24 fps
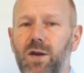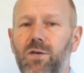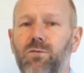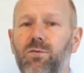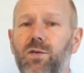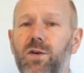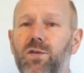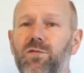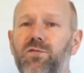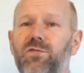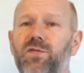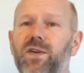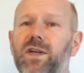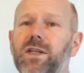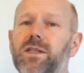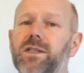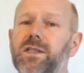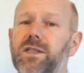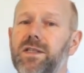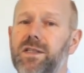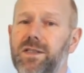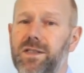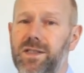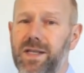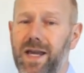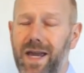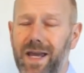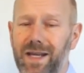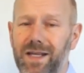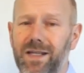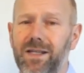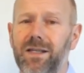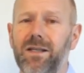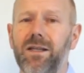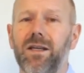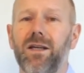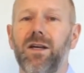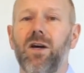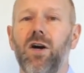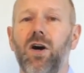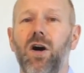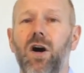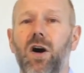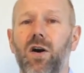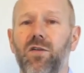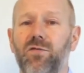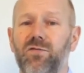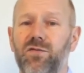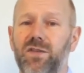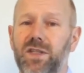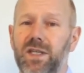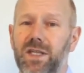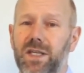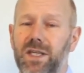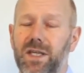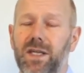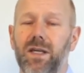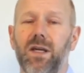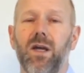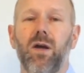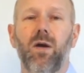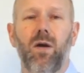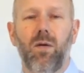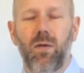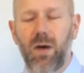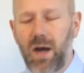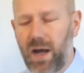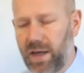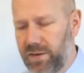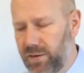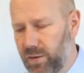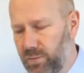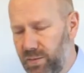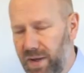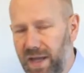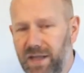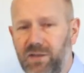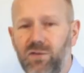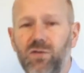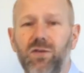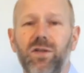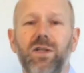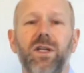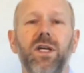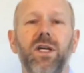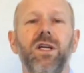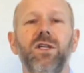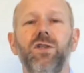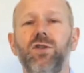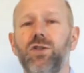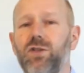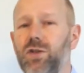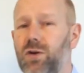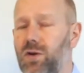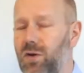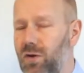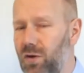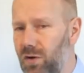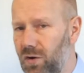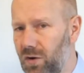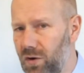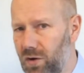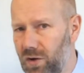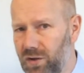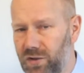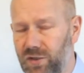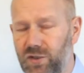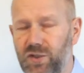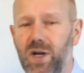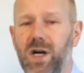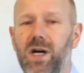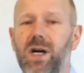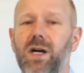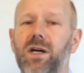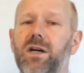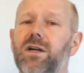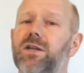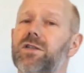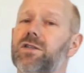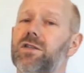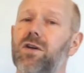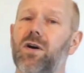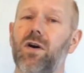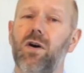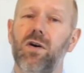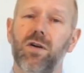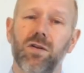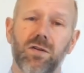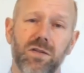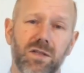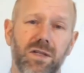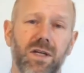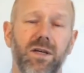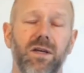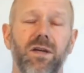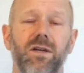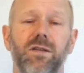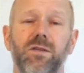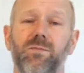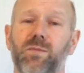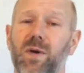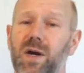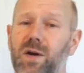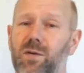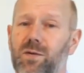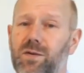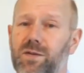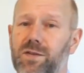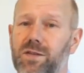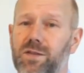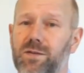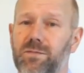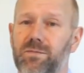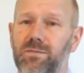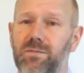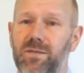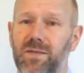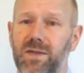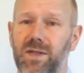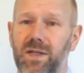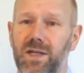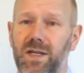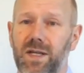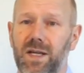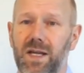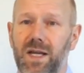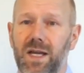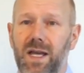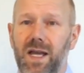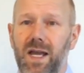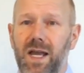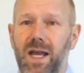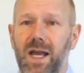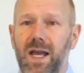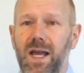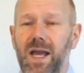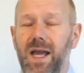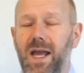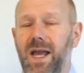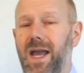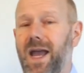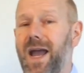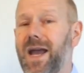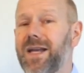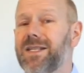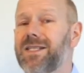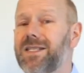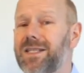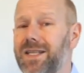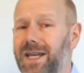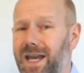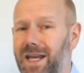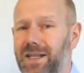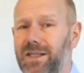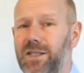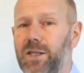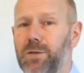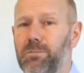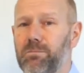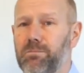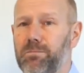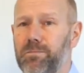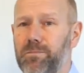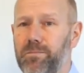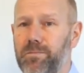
We filled 10 of the either petri dish or jars or spirals and scanned them.